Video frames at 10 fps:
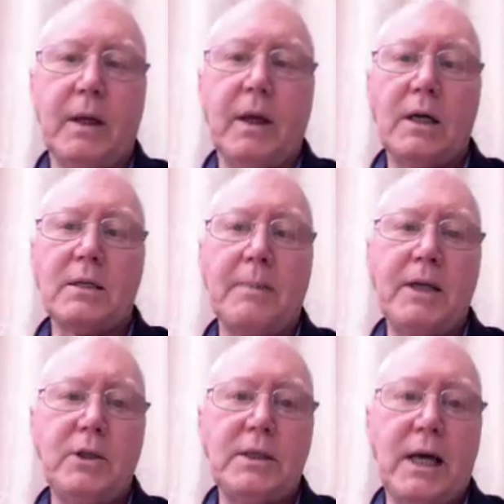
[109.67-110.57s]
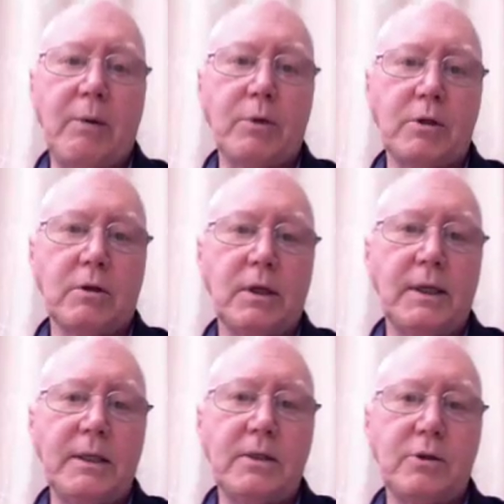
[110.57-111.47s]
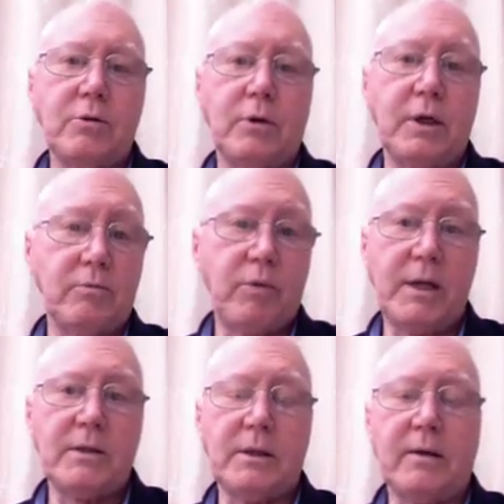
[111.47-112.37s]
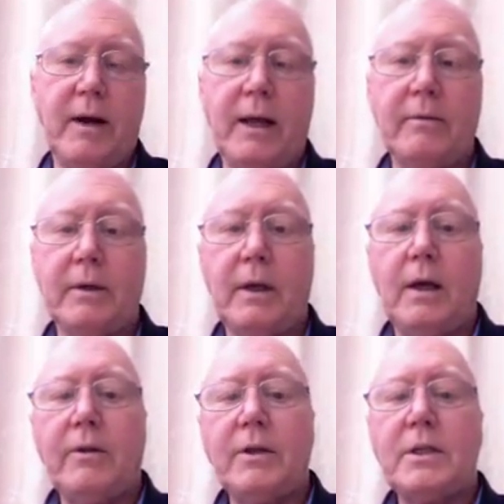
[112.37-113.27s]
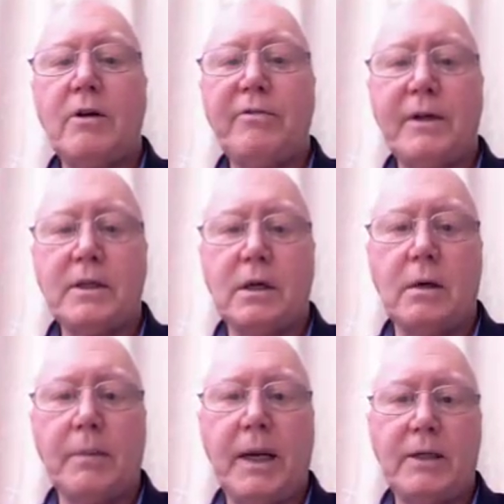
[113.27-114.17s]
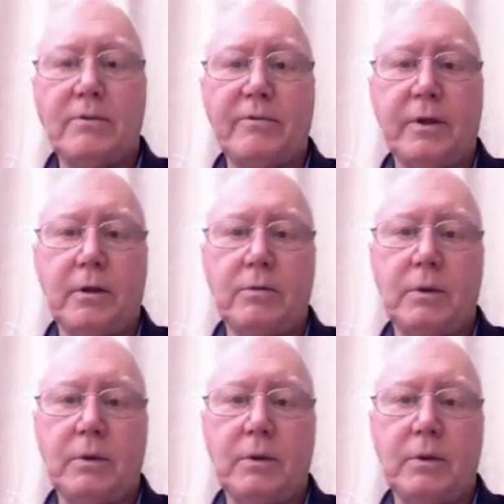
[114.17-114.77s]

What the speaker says: As the major town was utterly destroyed, razed to the ground, there is no fixed accommodation for you.